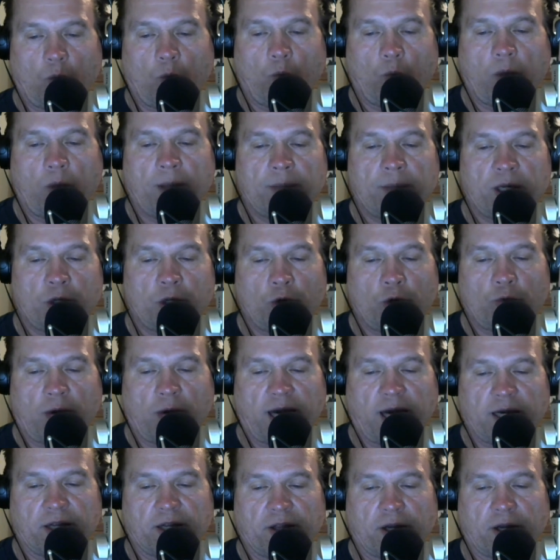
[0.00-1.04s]
Women who
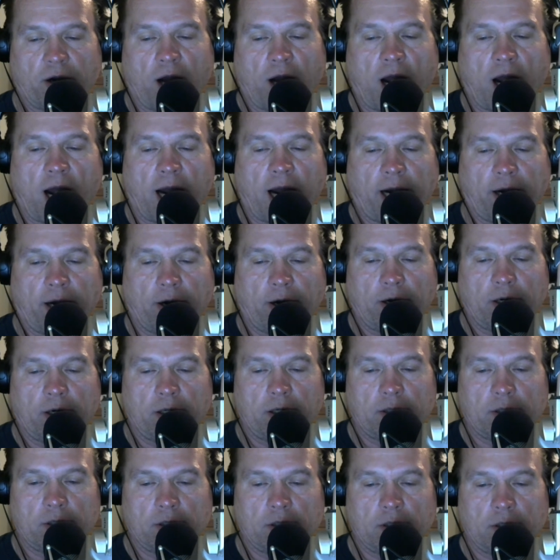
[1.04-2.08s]
rated higher.
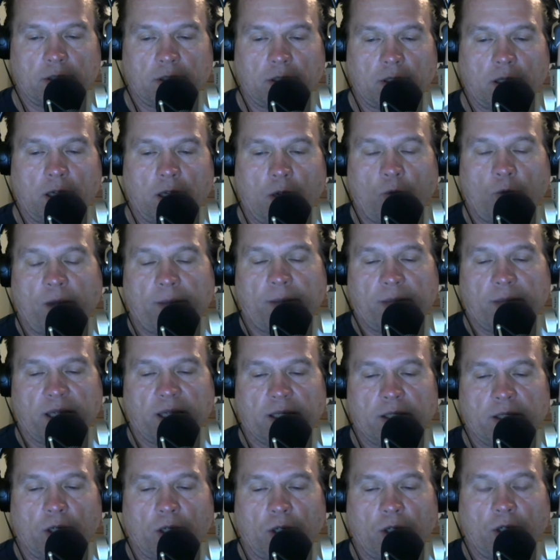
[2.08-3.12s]

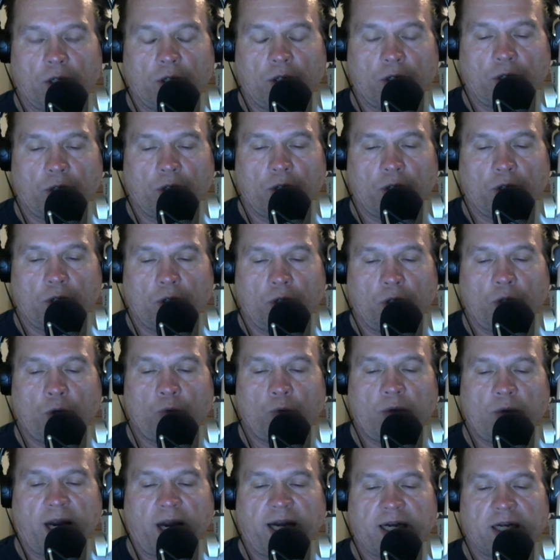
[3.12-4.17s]
Women who
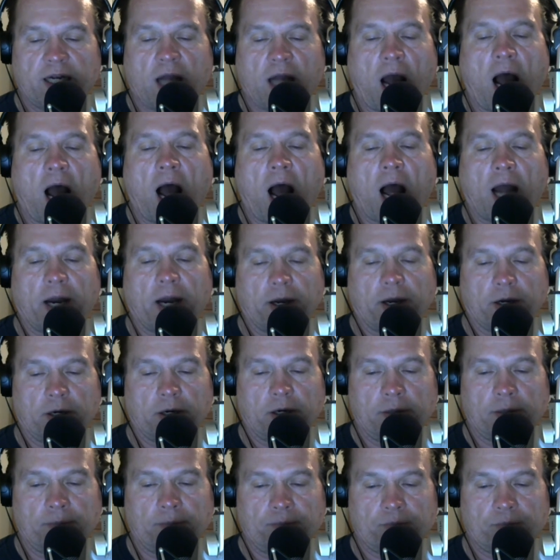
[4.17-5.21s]
rated higher.
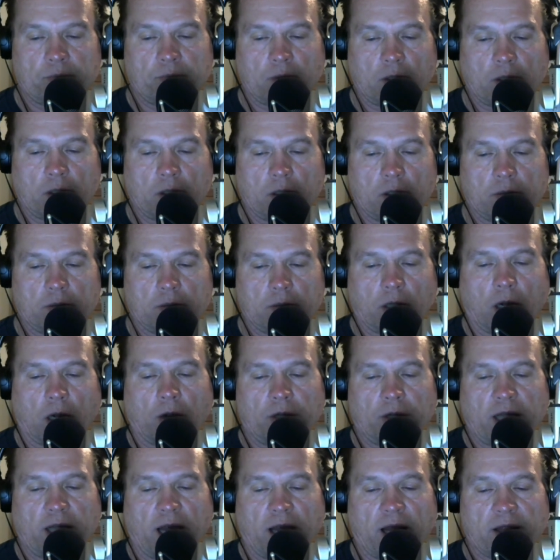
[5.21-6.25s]
Oh,
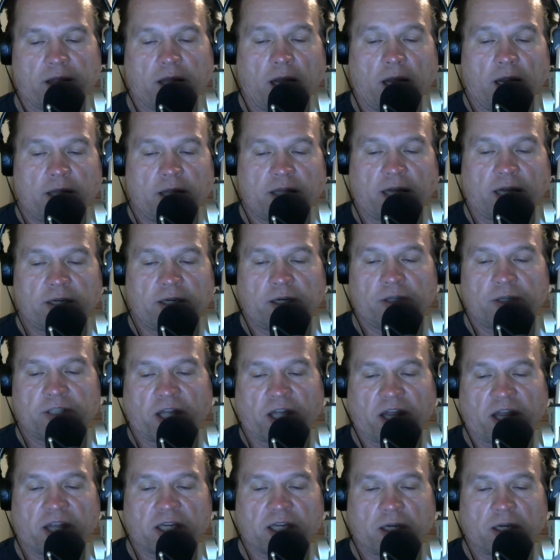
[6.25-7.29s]
yes. Than their
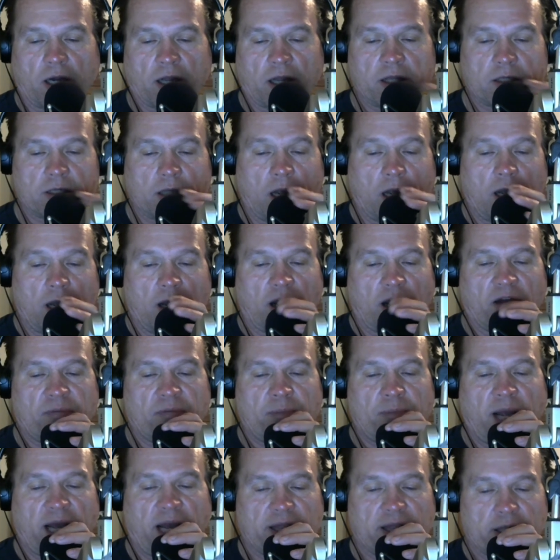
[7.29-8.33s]
disgust of
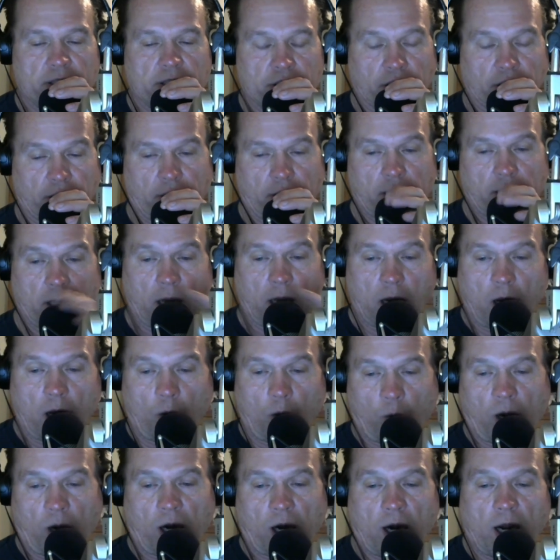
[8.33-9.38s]
pathogens
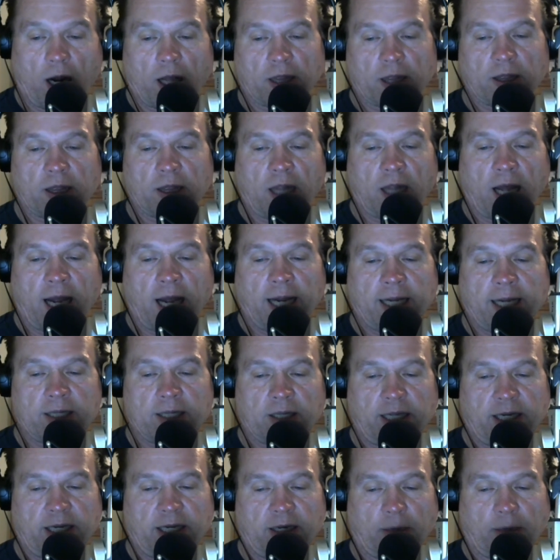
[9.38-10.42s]
were
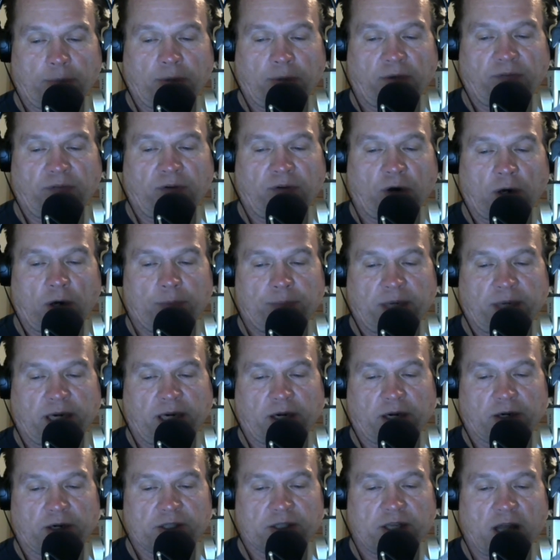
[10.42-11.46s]
likely to prefer
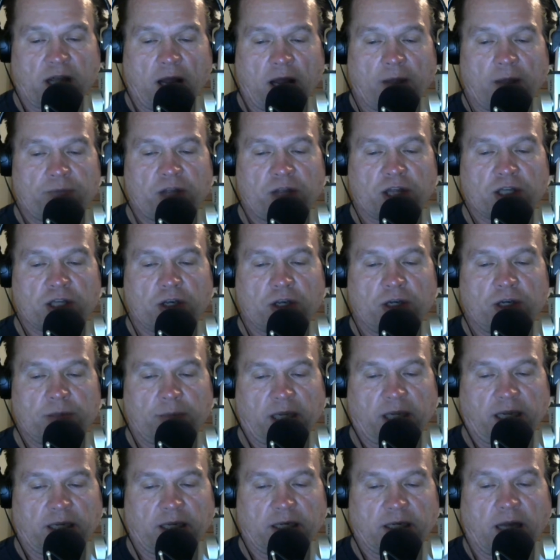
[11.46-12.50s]
beards. This could
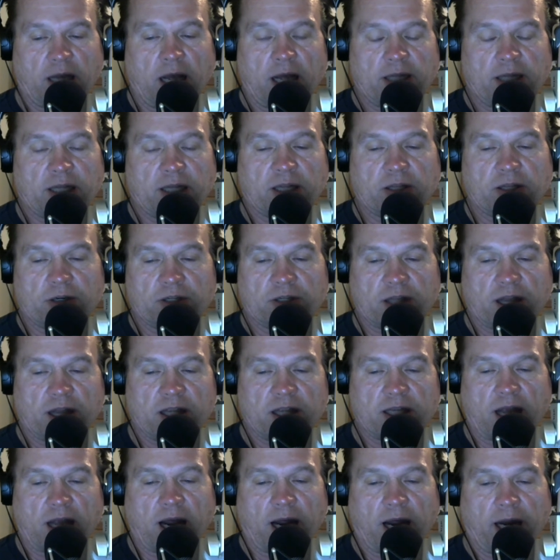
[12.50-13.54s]
mean that there's a
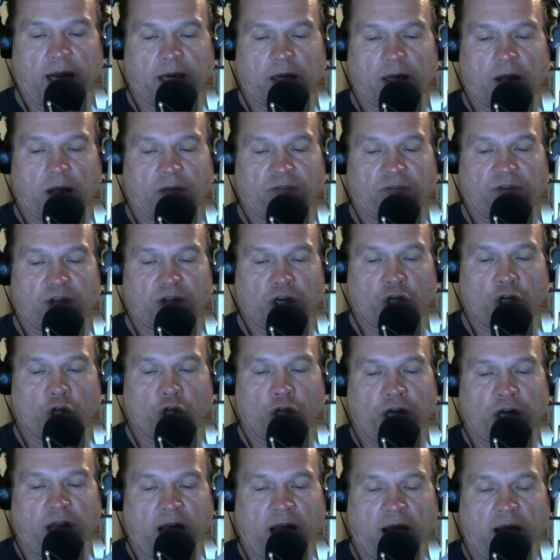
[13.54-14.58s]
sign of
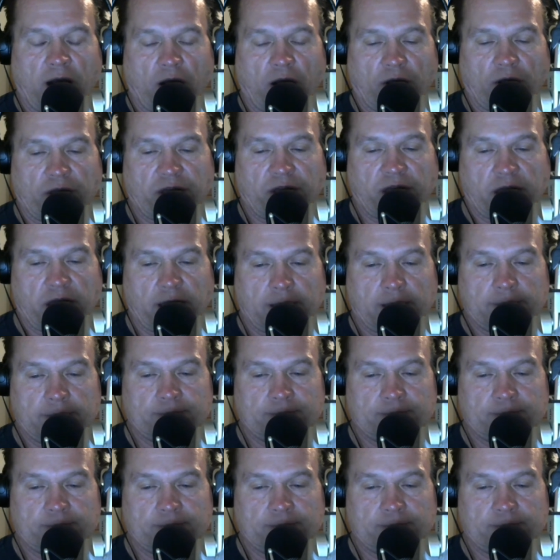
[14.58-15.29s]
good health.